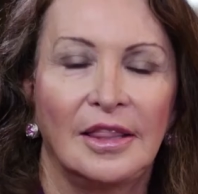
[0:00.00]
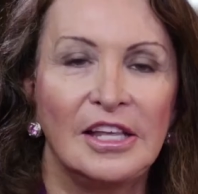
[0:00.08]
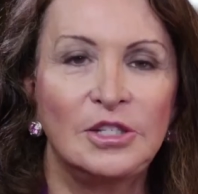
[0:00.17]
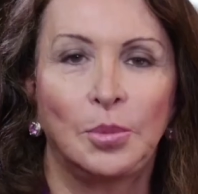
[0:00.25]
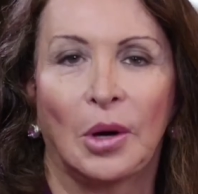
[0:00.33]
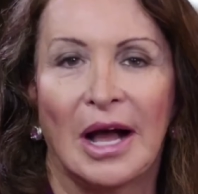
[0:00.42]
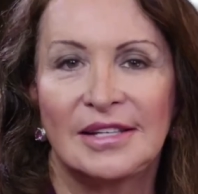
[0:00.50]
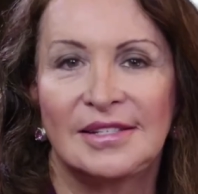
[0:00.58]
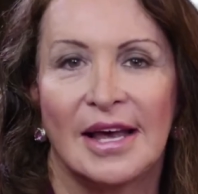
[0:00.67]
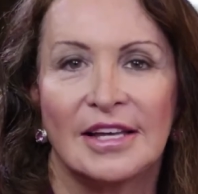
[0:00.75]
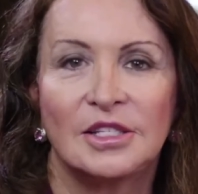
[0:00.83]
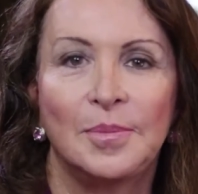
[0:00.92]
This
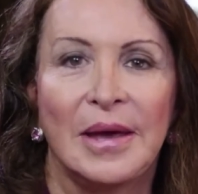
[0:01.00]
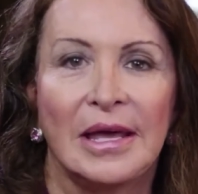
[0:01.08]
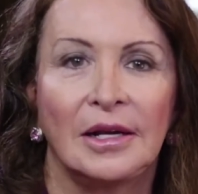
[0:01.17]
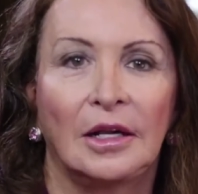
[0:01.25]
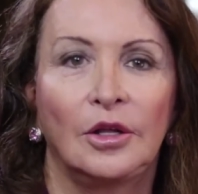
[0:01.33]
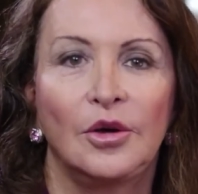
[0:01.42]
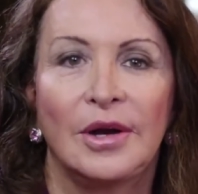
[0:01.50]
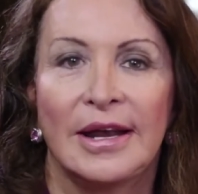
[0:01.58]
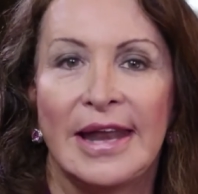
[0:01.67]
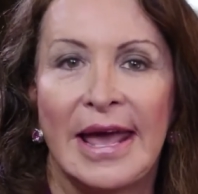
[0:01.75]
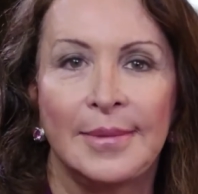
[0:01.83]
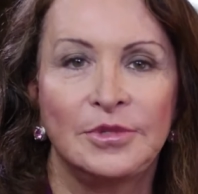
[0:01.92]
process may include a
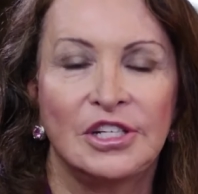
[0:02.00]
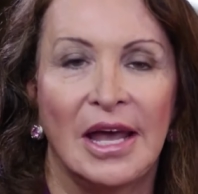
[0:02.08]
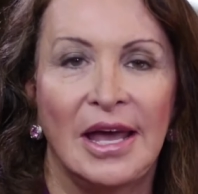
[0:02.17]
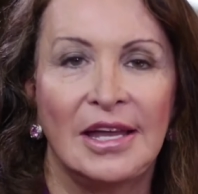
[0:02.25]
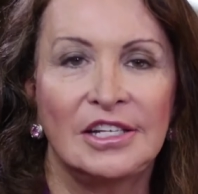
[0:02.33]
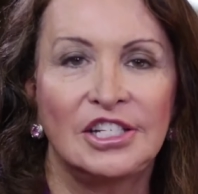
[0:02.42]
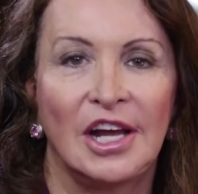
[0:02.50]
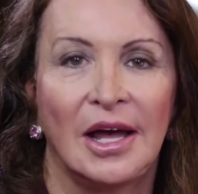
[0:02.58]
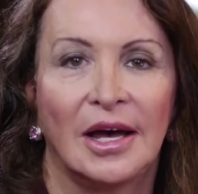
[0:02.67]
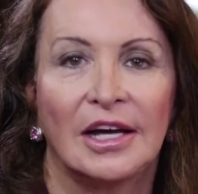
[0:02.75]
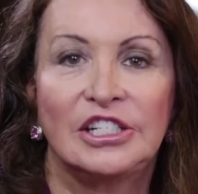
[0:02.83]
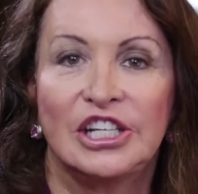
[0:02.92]
name change,
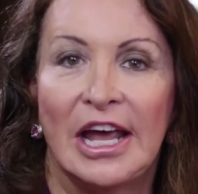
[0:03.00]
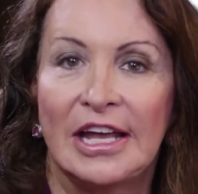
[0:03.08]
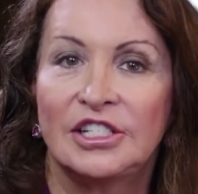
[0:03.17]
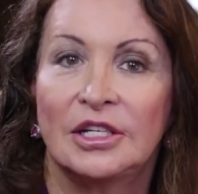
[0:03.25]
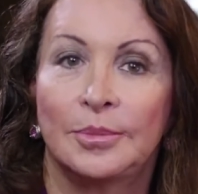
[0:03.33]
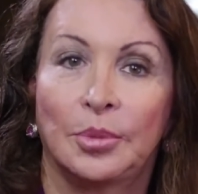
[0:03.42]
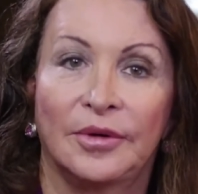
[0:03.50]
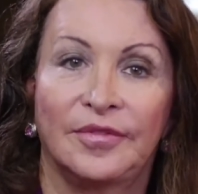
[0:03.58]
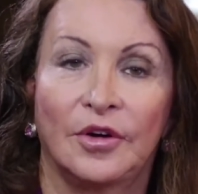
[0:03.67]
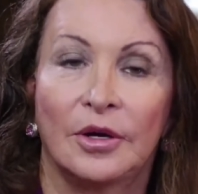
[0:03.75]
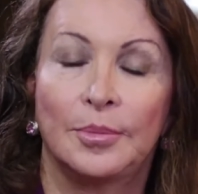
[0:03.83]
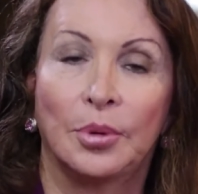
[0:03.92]
a change in
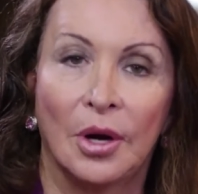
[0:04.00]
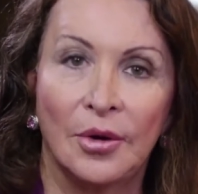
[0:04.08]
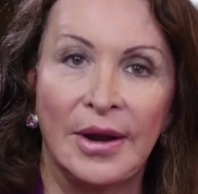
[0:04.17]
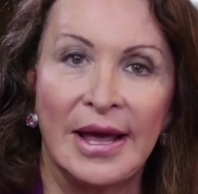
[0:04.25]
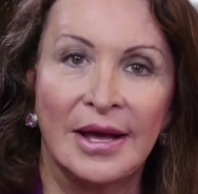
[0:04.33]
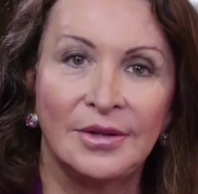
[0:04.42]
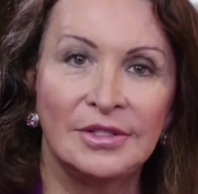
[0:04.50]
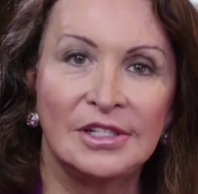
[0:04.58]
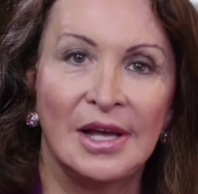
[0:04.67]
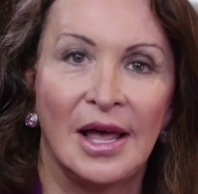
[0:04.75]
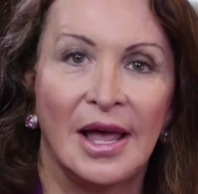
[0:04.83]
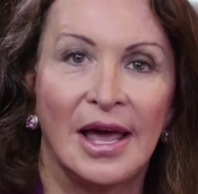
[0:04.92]
preferred pronouns,